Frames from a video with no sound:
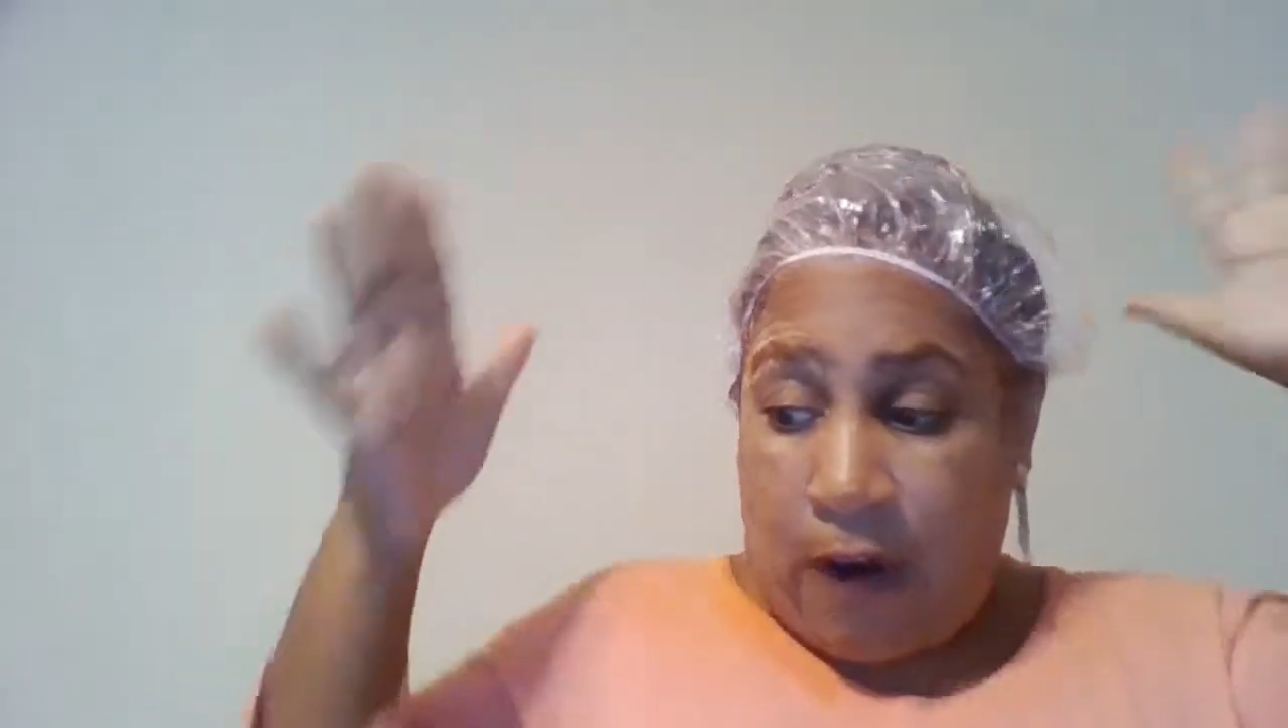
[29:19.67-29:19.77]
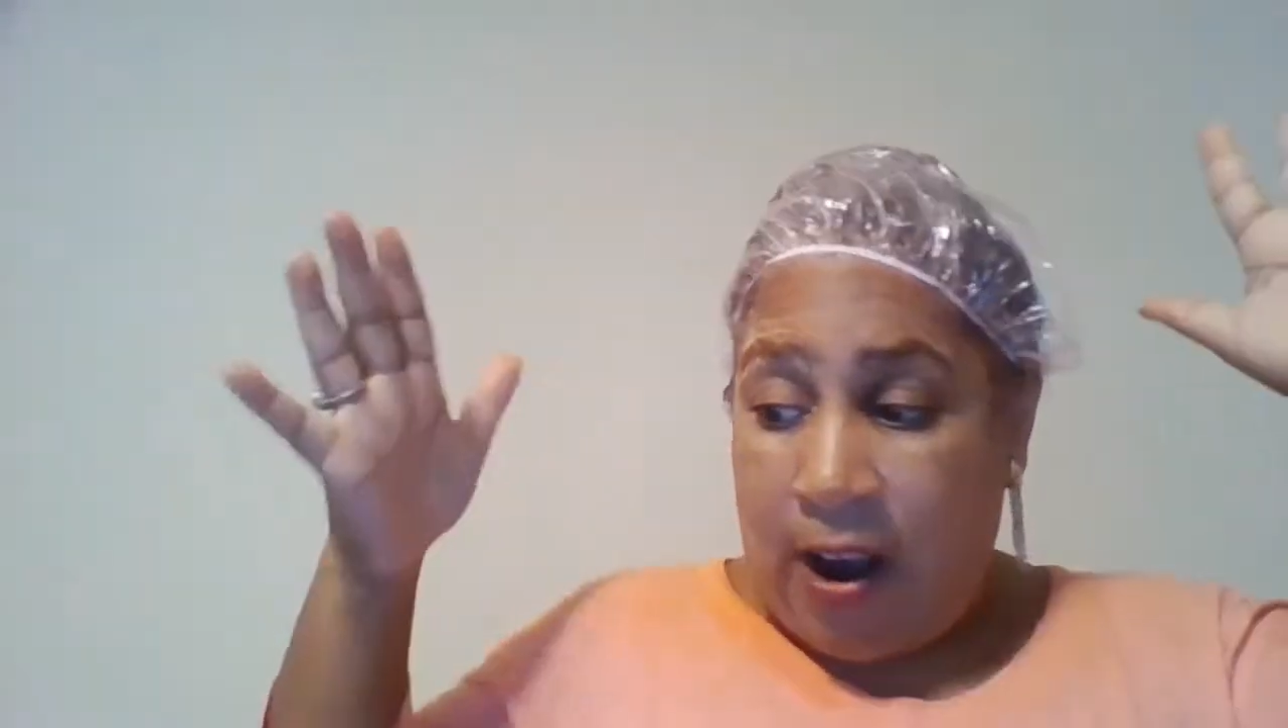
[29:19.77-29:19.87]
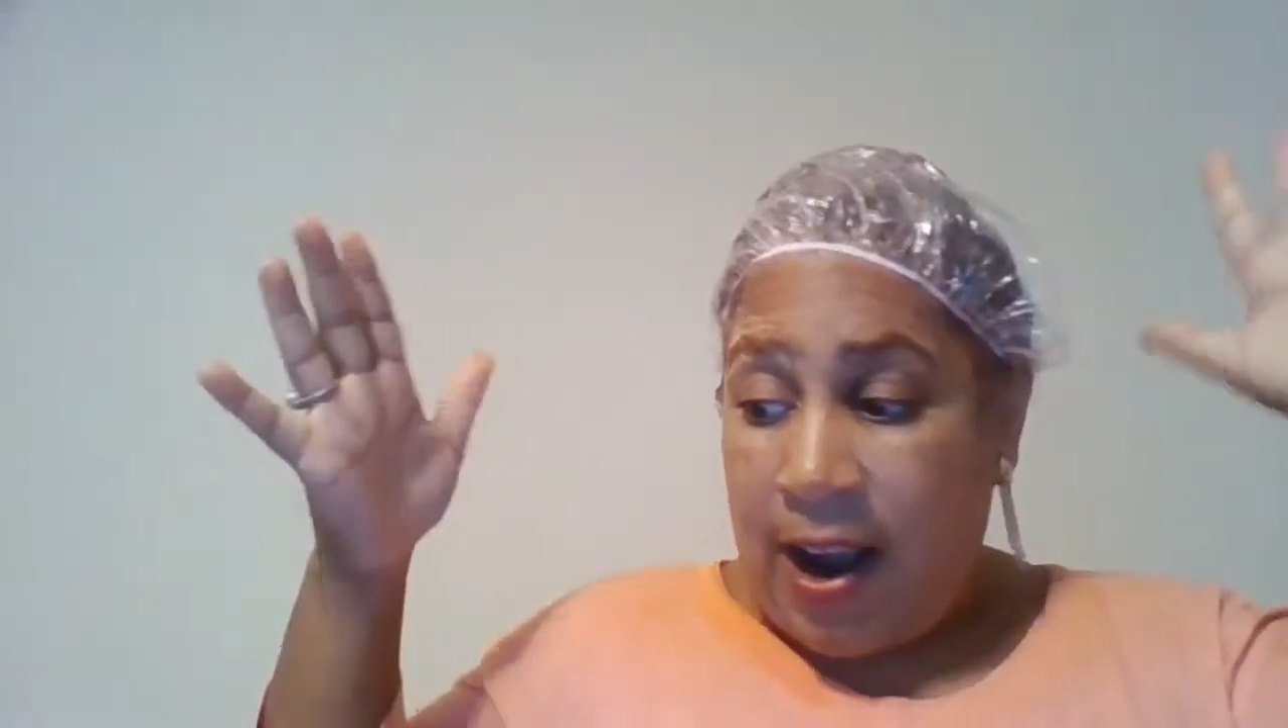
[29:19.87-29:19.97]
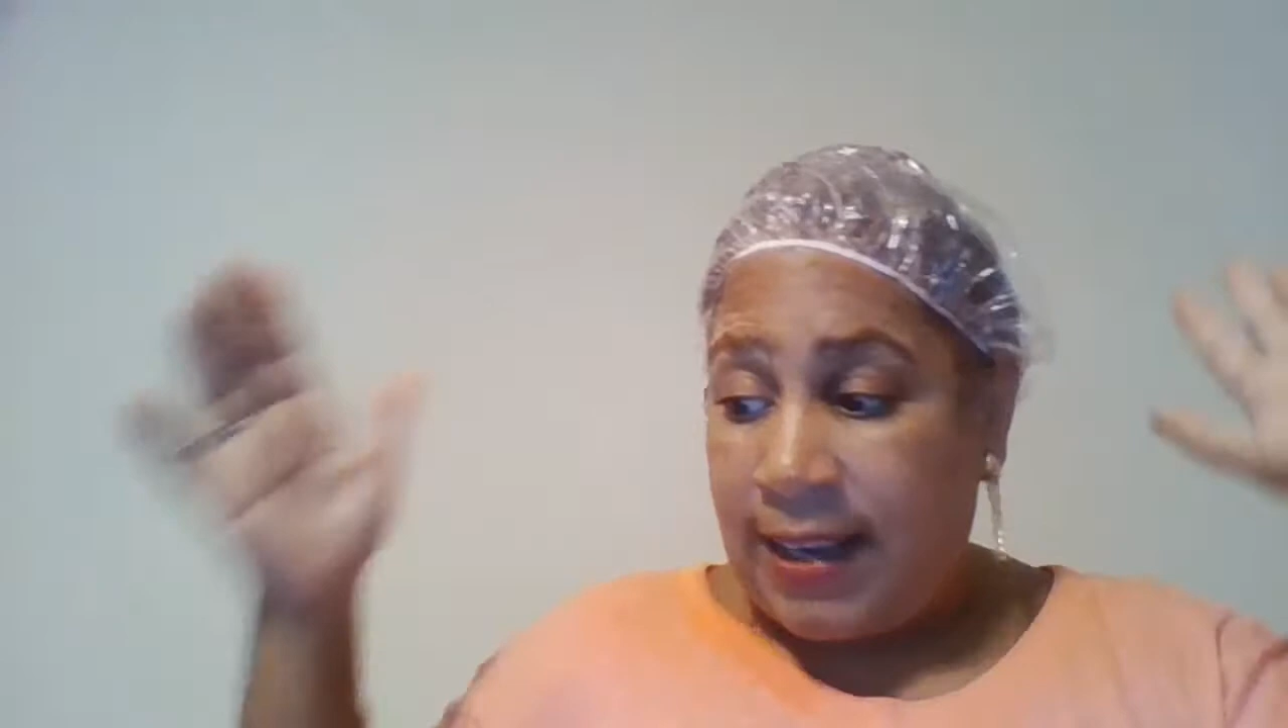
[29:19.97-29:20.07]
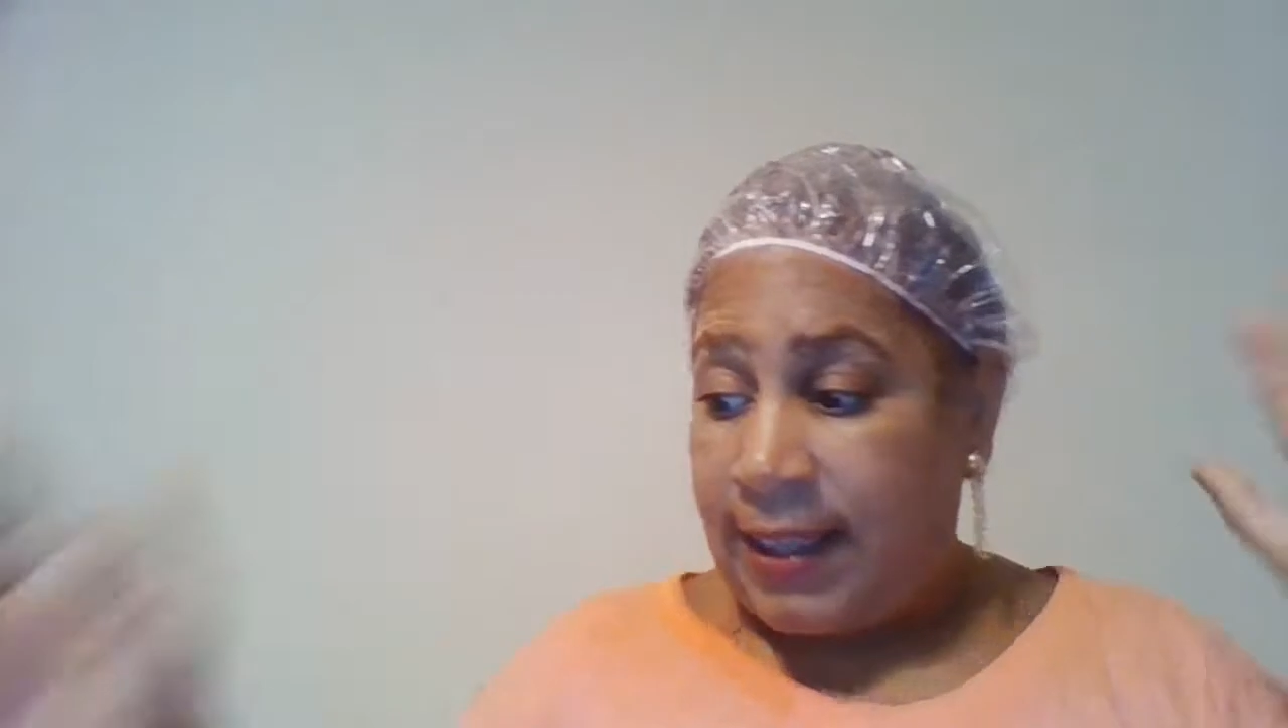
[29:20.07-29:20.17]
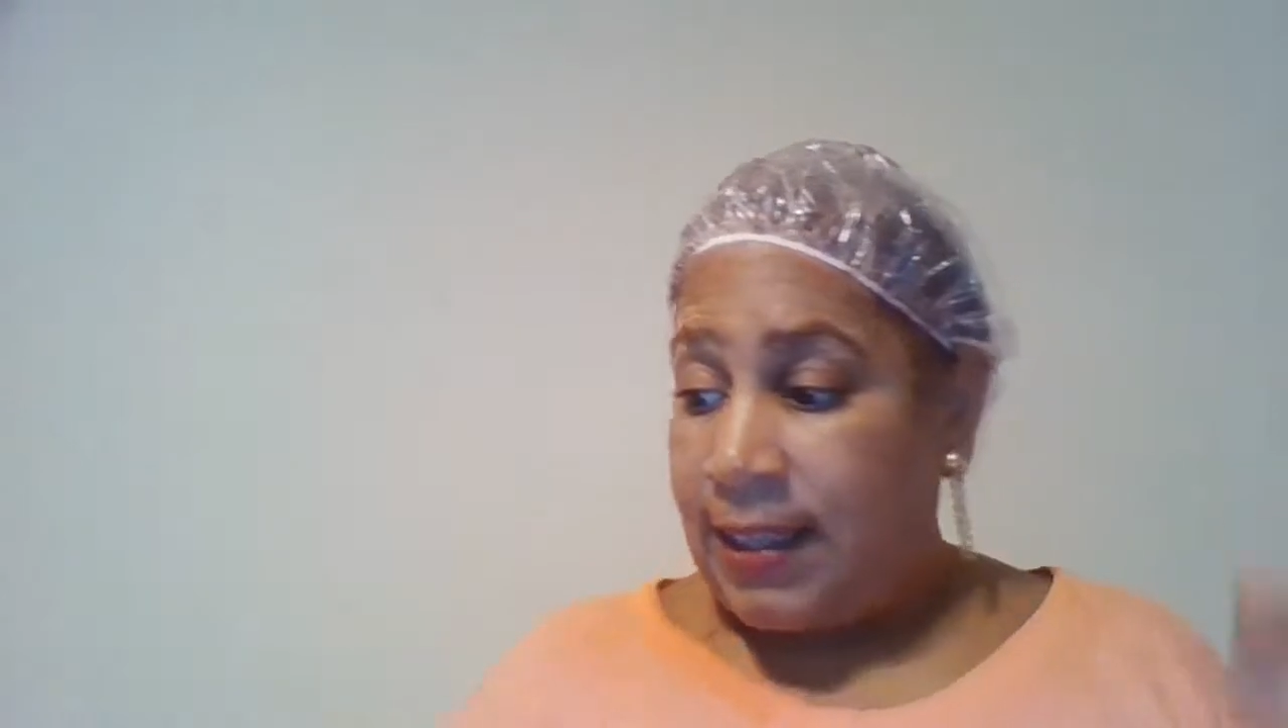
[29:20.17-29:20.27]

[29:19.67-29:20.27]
I think